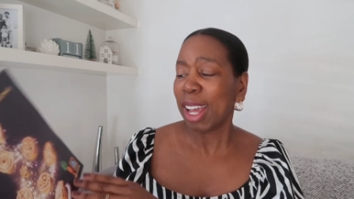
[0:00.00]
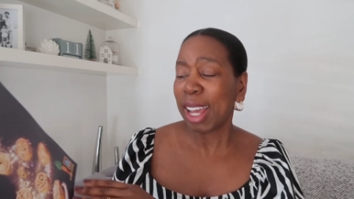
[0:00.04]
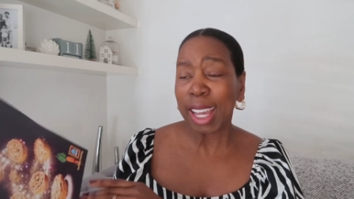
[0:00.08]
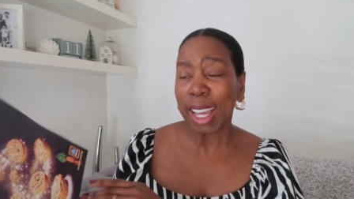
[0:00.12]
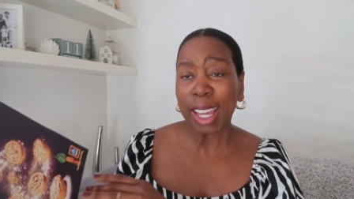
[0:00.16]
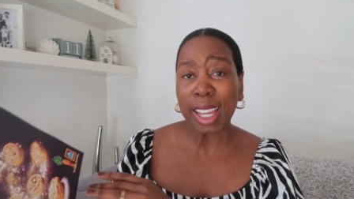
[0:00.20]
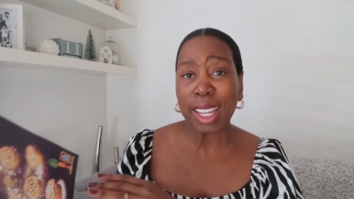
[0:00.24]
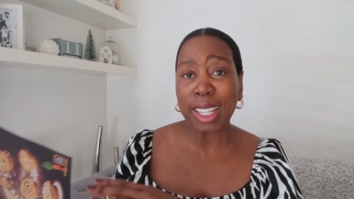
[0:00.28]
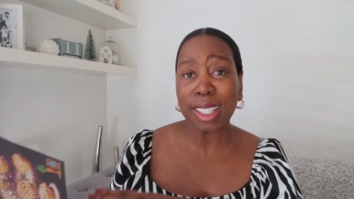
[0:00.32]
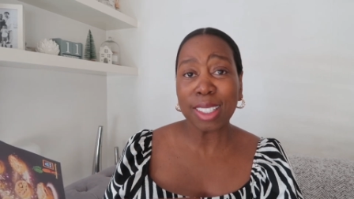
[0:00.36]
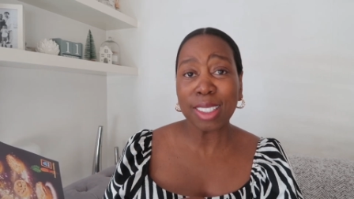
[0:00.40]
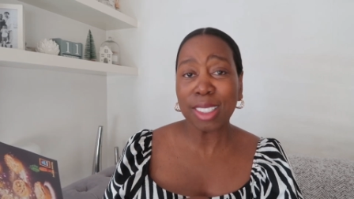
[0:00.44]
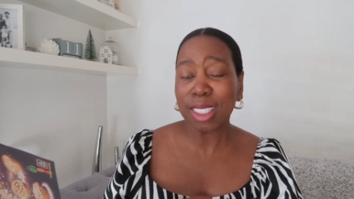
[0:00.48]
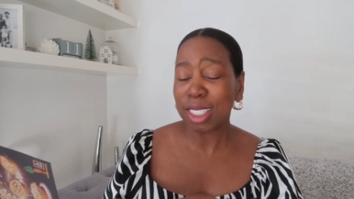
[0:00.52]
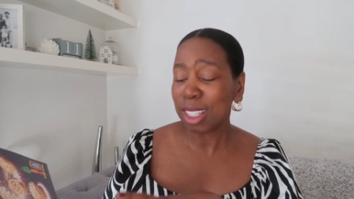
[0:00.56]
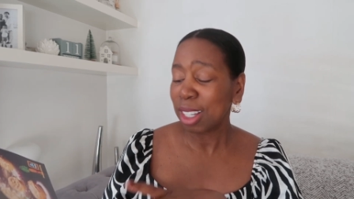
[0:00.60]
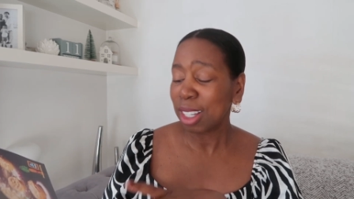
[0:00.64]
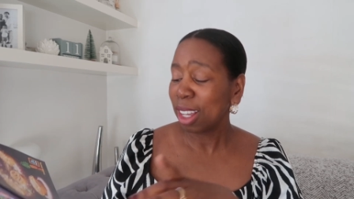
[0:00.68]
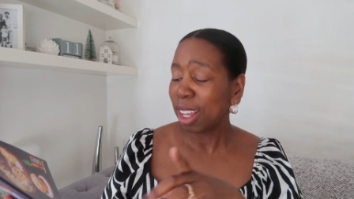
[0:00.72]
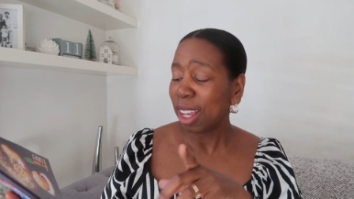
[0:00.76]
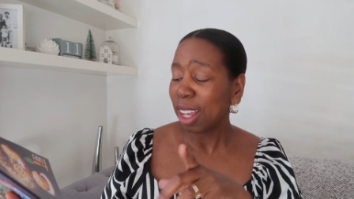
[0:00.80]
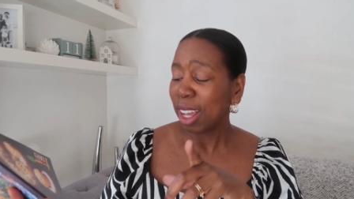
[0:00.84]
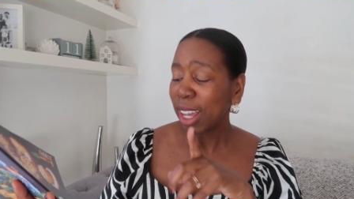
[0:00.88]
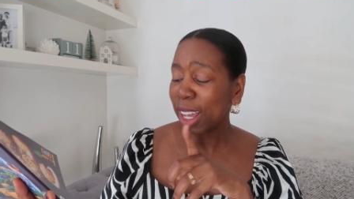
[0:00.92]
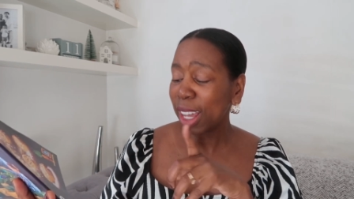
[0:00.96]
And
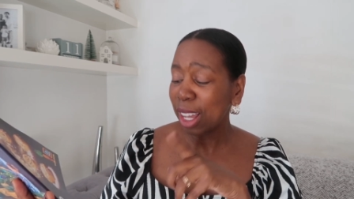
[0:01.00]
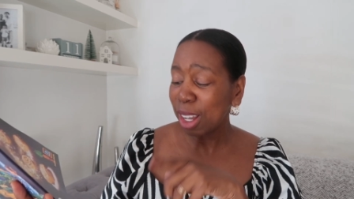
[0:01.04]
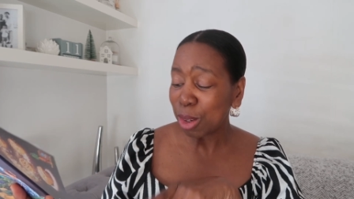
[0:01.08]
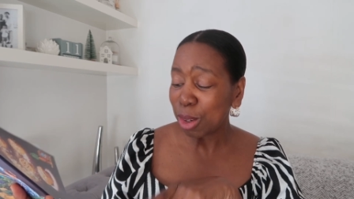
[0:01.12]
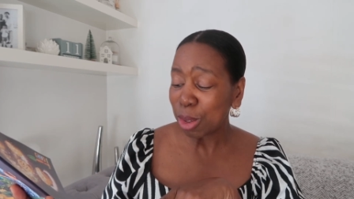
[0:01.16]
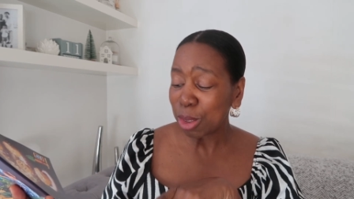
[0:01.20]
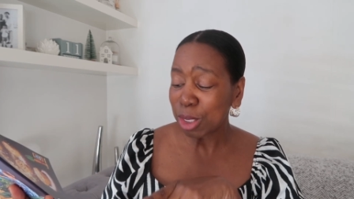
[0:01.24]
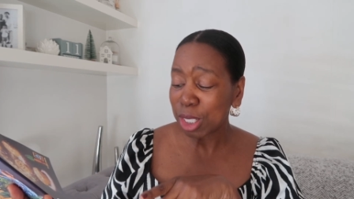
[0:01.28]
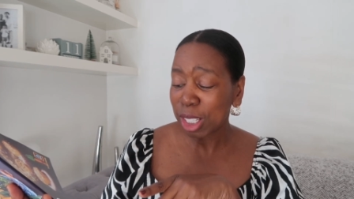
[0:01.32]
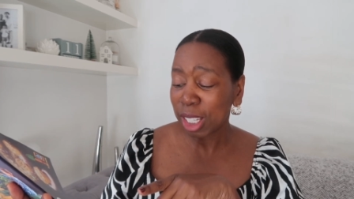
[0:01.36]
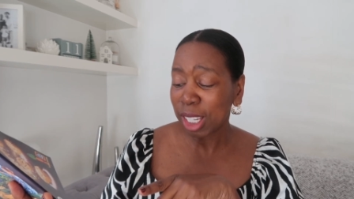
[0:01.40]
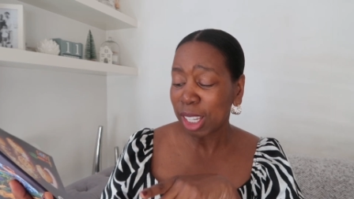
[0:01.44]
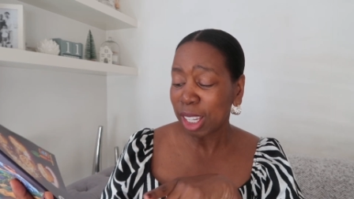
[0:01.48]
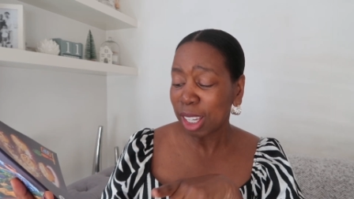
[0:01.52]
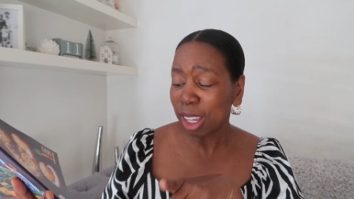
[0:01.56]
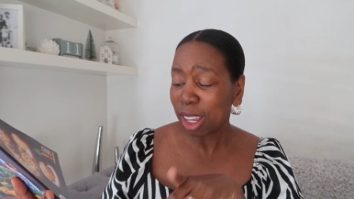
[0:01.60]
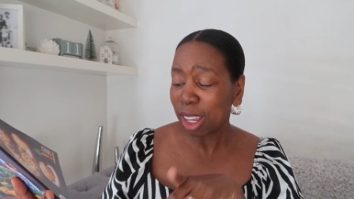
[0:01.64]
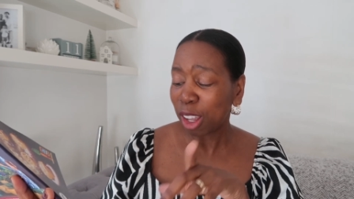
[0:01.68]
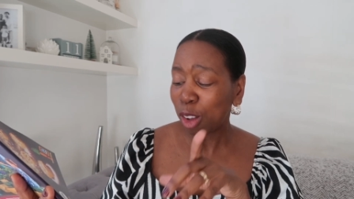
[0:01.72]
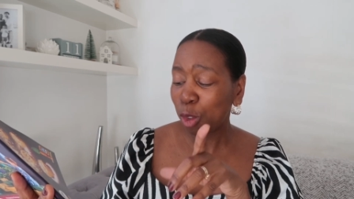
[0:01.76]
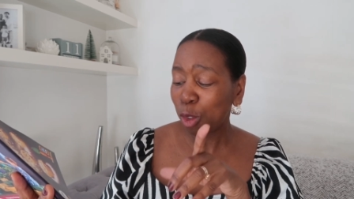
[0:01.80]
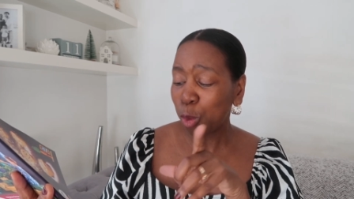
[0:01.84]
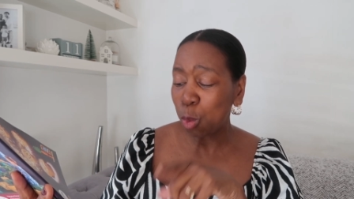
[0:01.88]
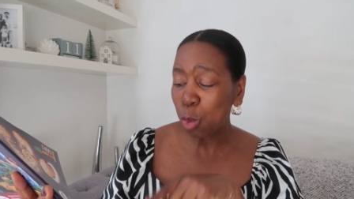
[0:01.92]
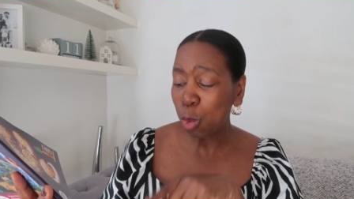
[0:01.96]

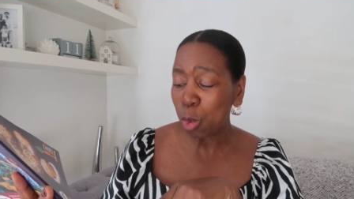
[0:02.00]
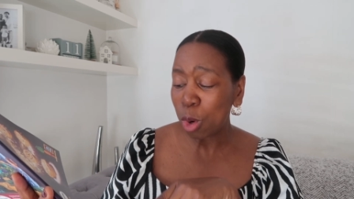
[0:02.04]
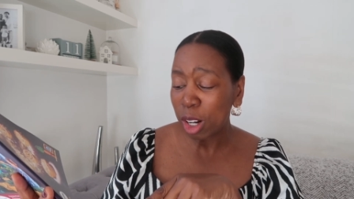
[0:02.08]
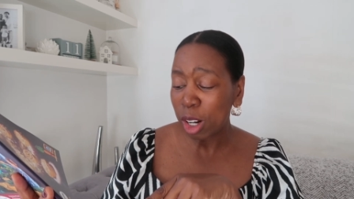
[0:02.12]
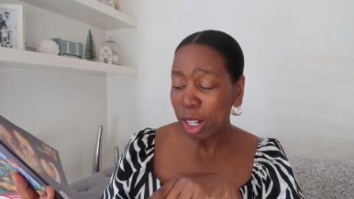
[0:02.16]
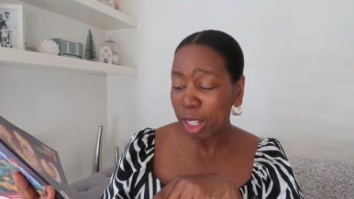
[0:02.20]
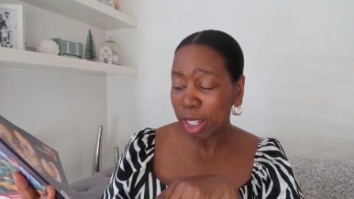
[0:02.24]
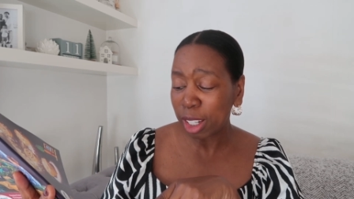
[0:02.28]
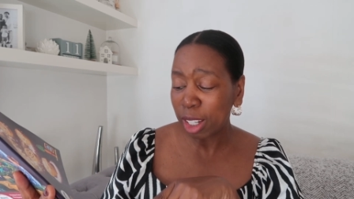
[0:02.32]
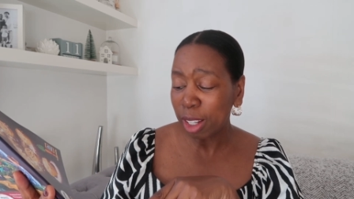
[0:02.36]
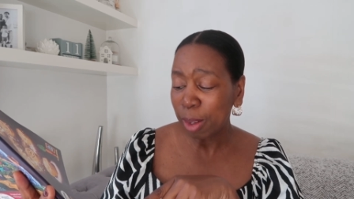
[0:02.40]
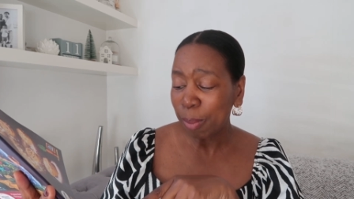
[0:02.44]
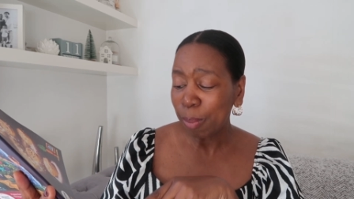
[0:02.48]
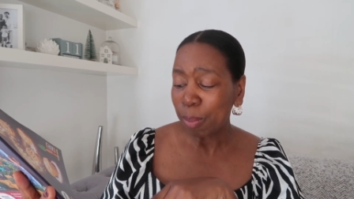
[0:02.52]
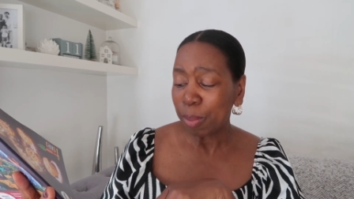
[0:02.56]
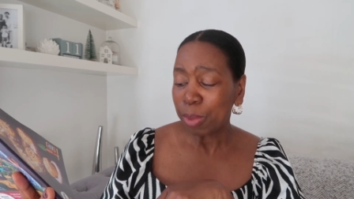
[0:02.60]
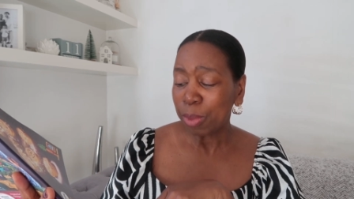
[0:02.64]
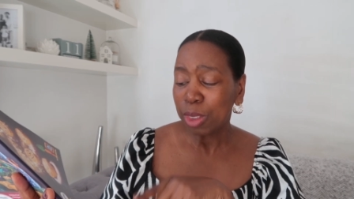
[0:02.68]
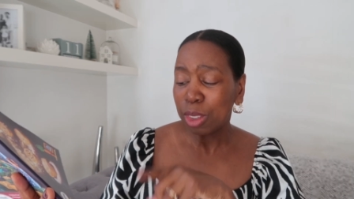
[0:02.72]
Aldi have won